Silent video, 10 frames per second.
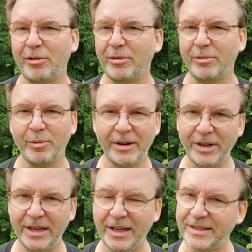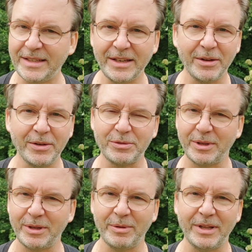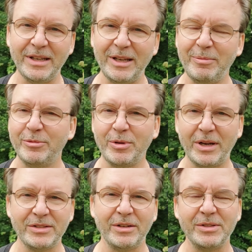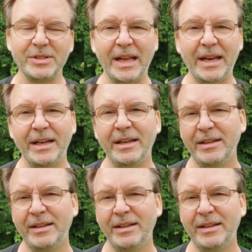whatever he does, he goes really, really deep, tries to understand it